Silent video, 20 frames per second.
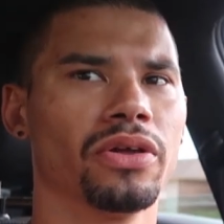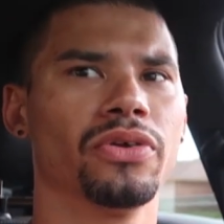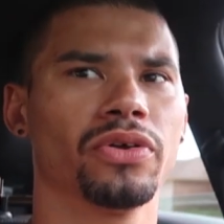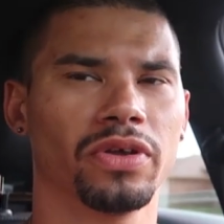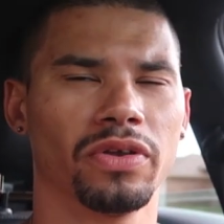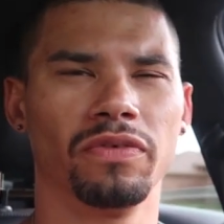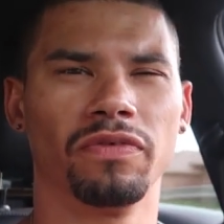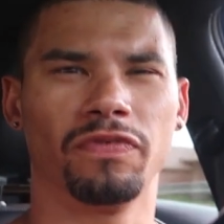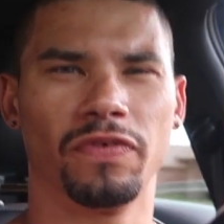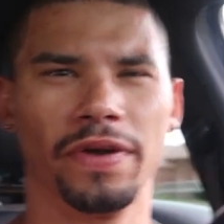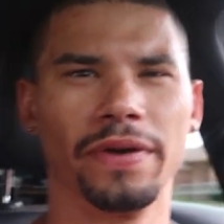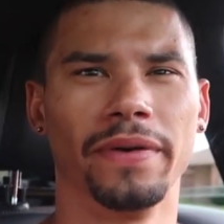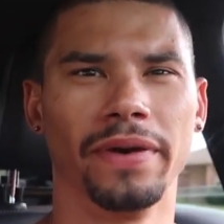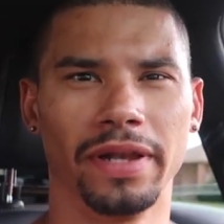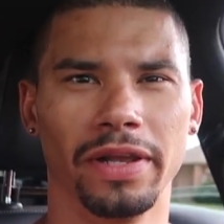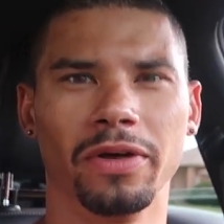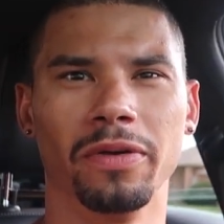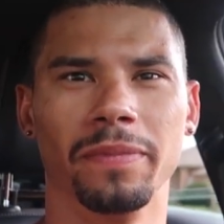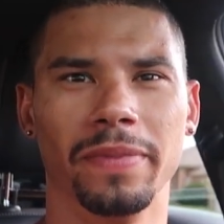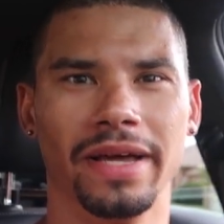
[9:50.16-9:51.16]
You can feel a
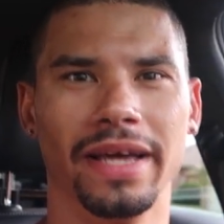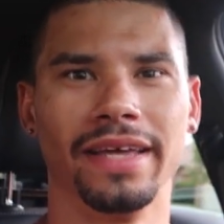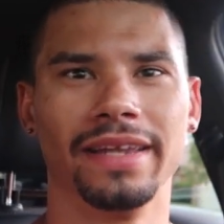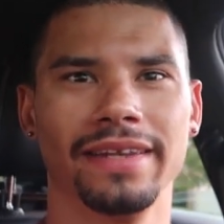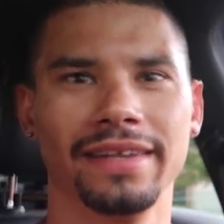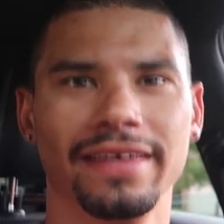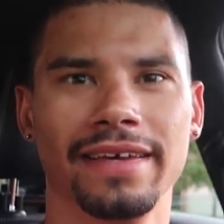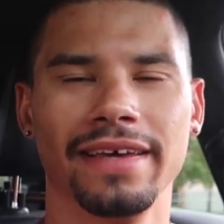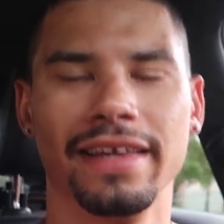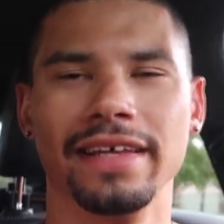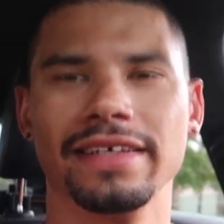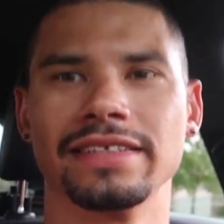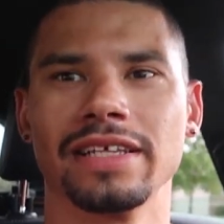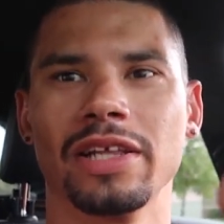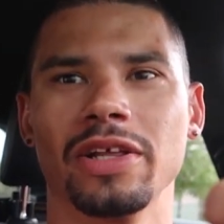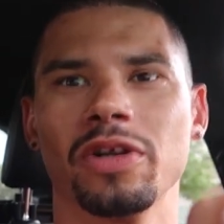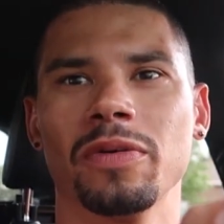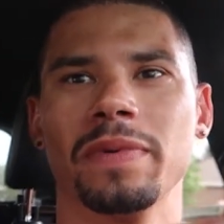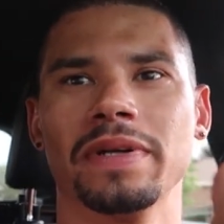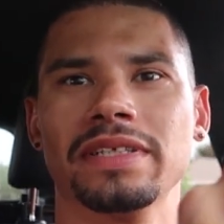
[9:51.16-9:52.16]
little bit. It is a
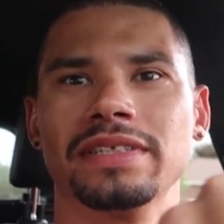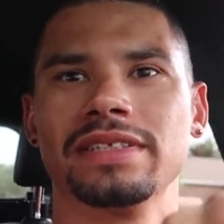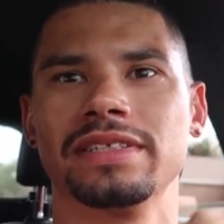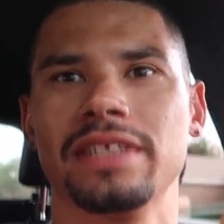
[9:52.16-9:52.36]
little bit